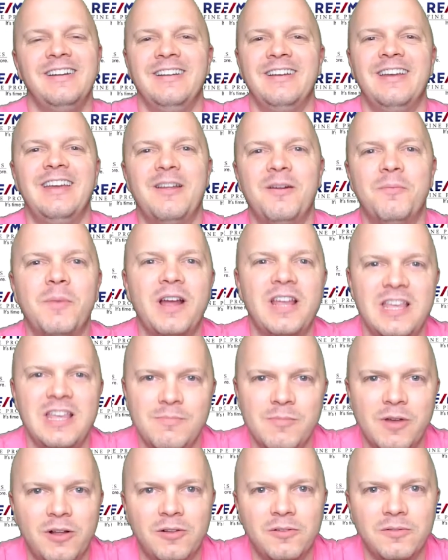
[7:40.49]
and my
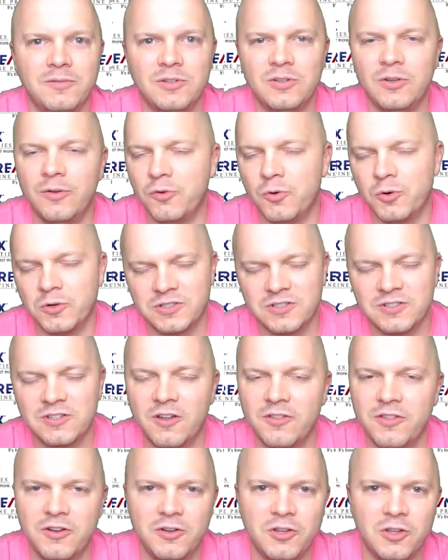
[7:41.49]
email, of course, is on
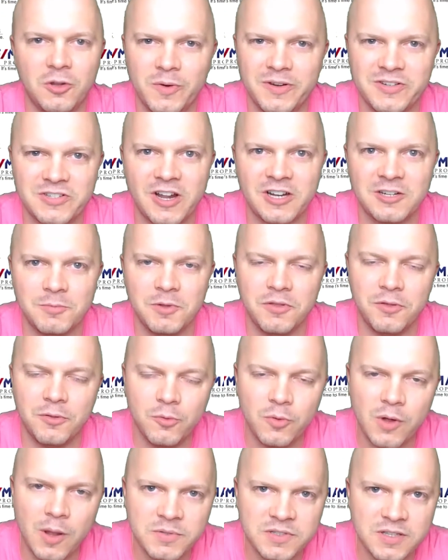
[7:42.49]
there. You can reach out to me through the
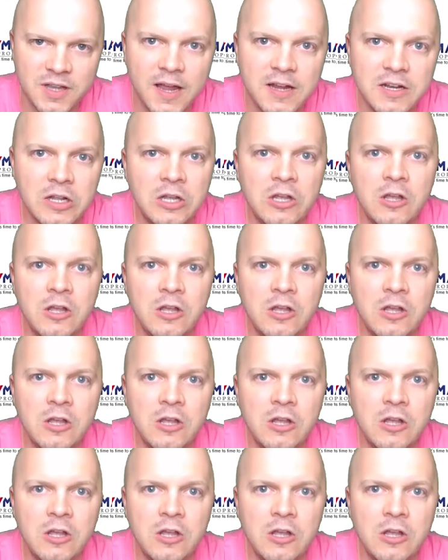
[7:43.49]
website.